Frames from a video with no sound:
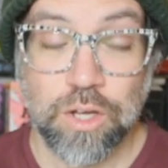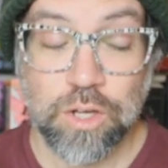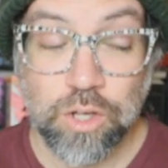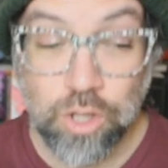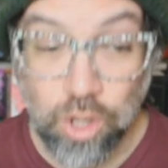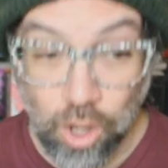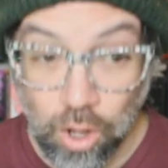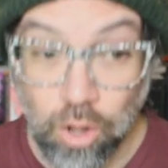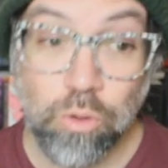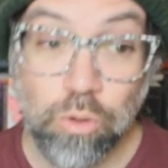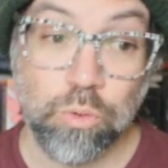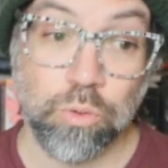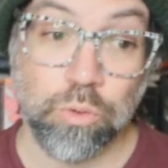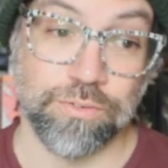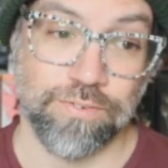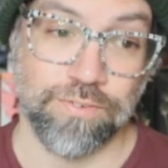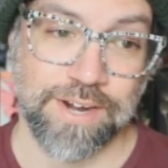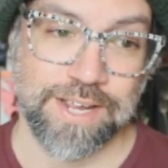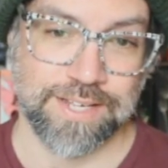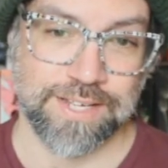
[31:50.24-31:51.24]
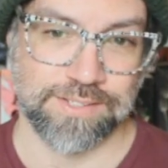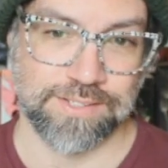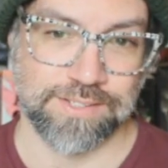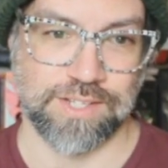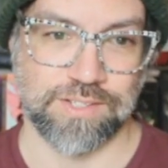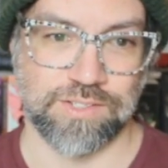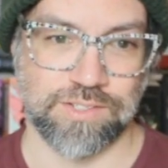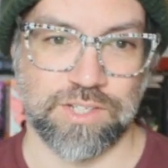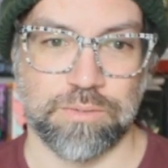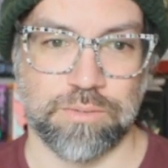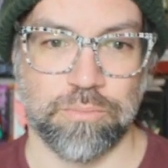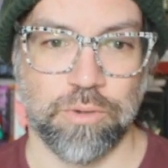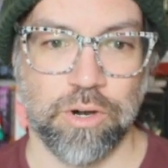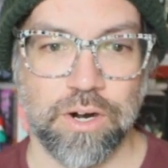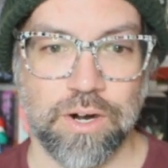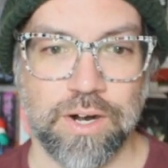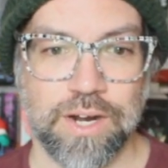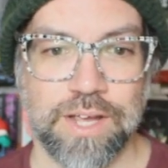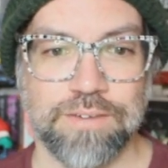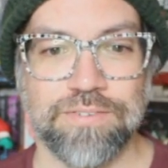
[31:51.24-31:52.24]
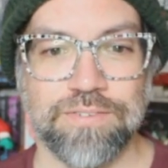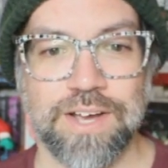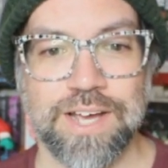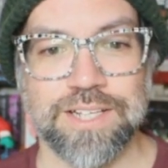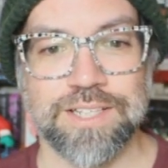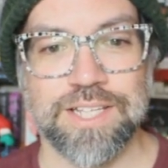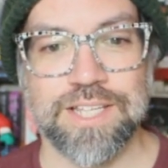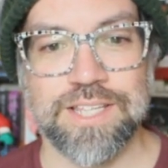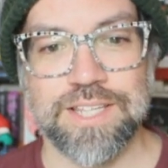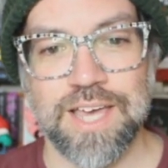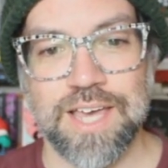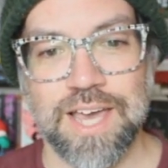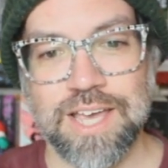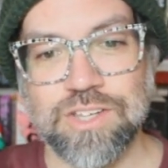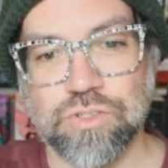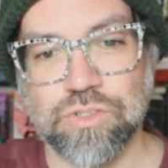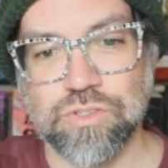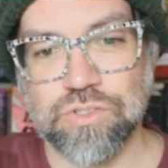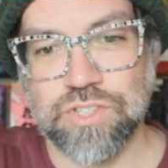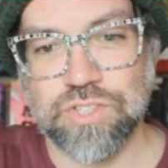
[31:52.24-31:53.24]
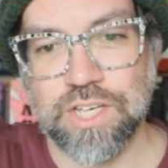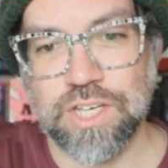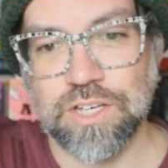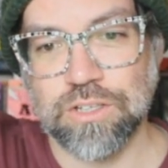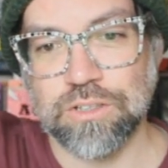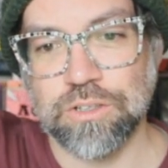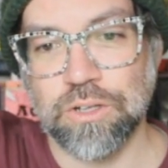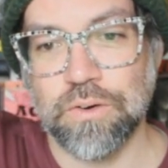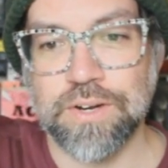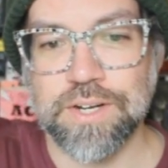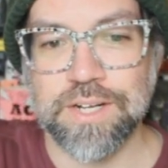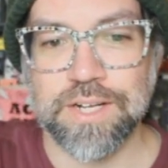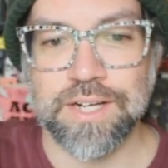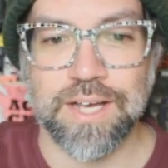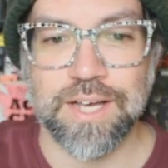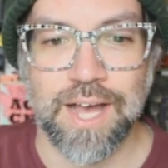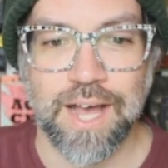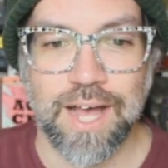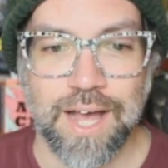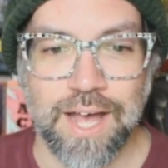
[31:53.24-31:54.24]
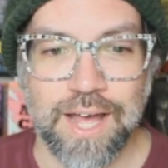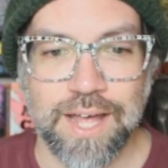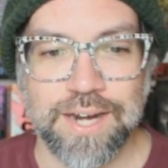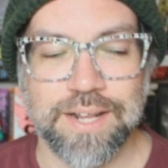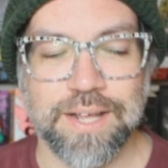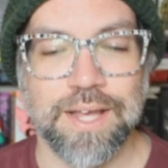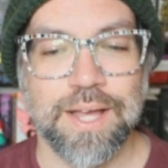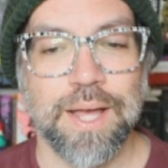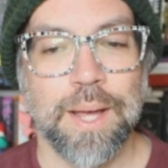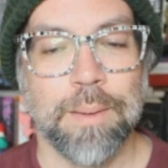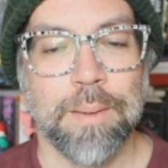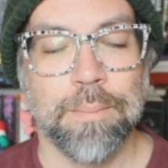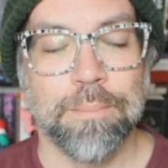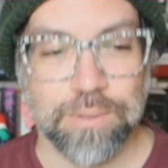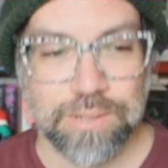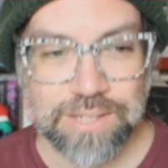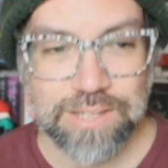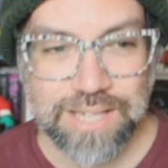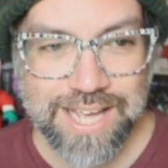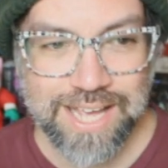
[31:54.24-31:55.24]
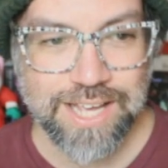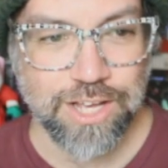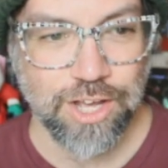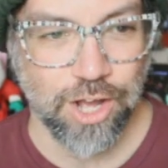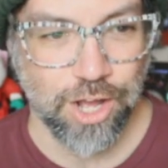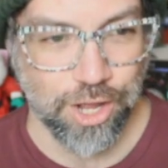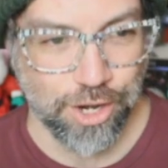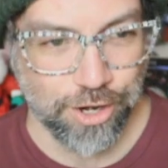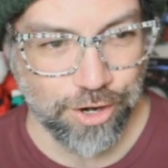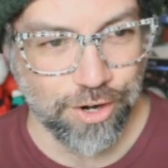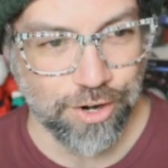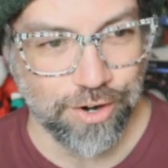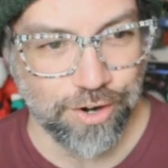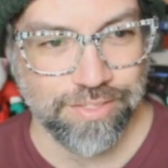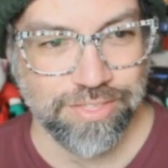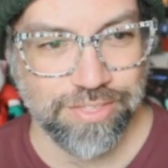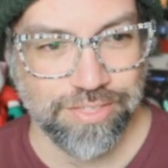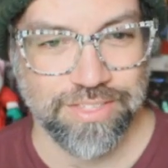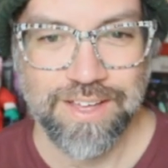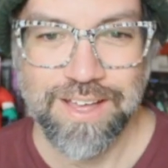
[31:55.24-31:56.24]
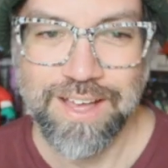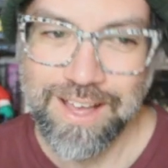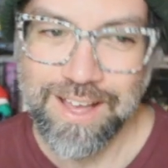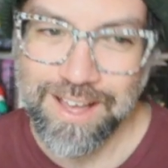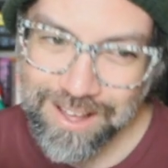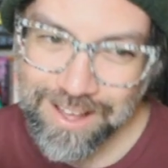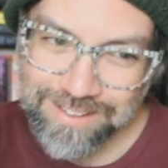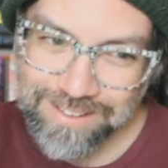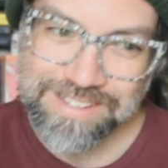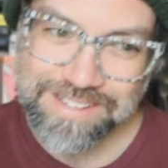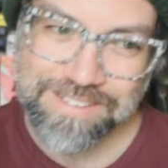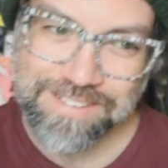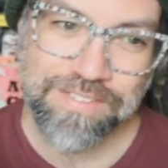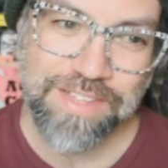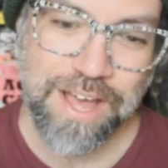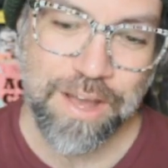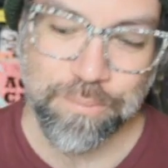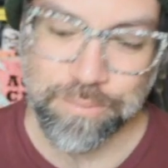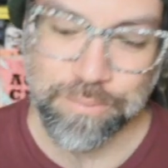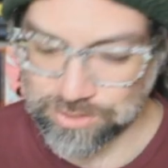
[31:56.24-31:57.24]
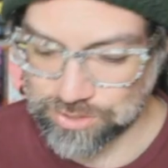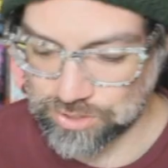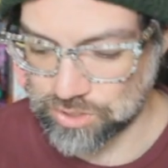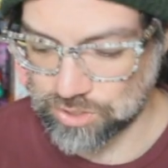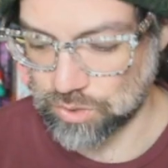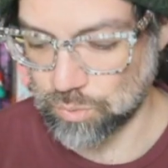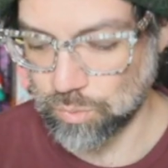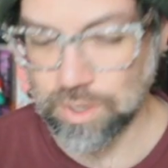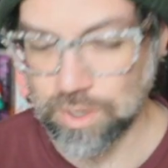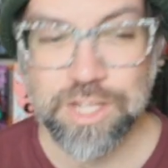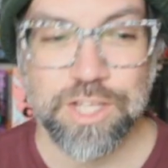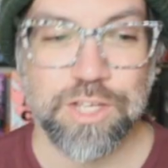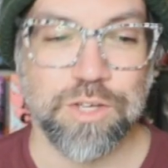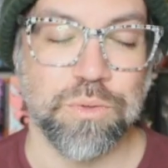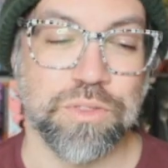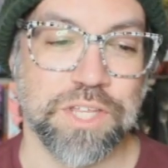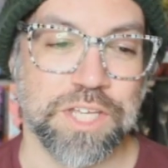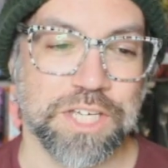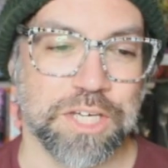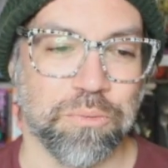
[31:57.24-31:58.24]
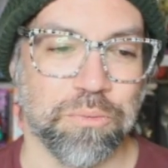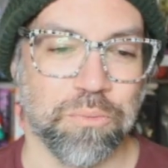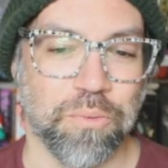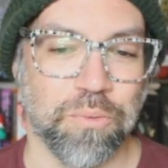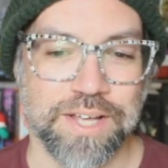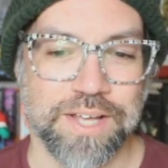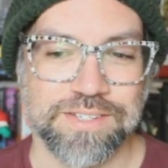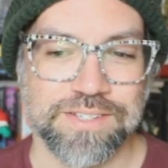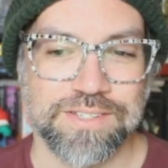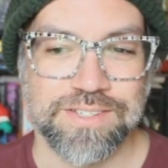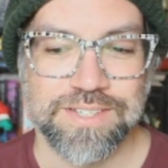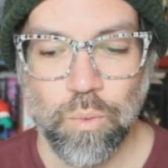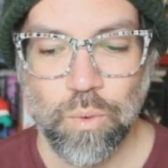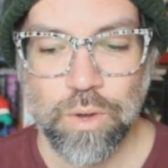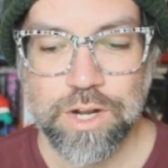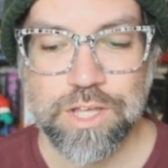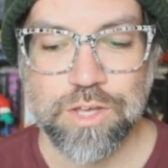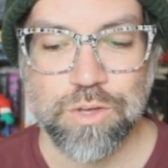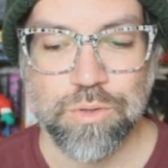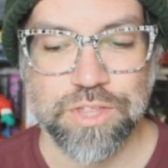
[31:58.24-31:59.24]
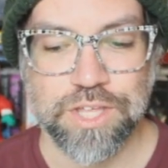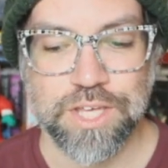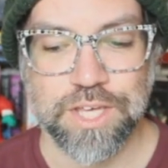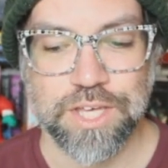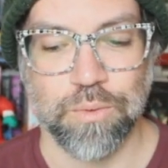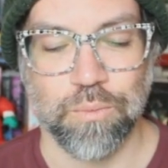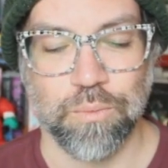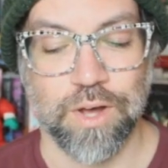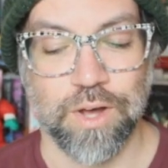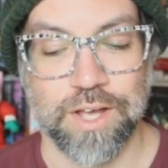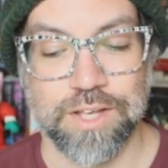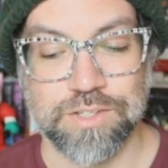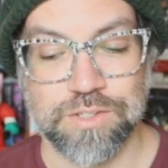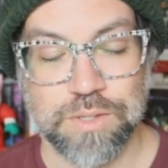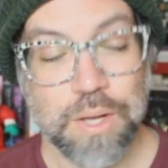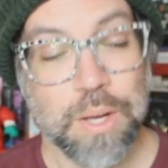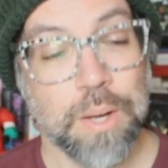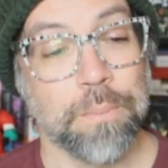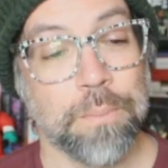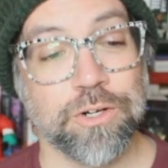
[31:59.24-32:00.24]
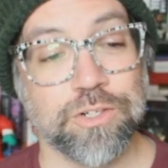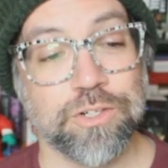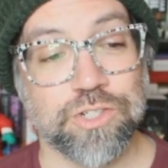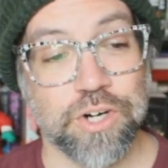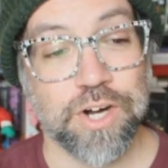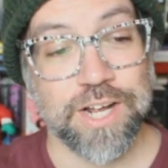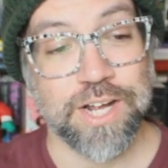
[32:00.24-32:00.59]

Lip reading: gold, frankincense, and myrrh. And finally, the angels saying, glory to God, blank on earth. I'll leave that one to you. What do you think it was? What do you think it was? Put your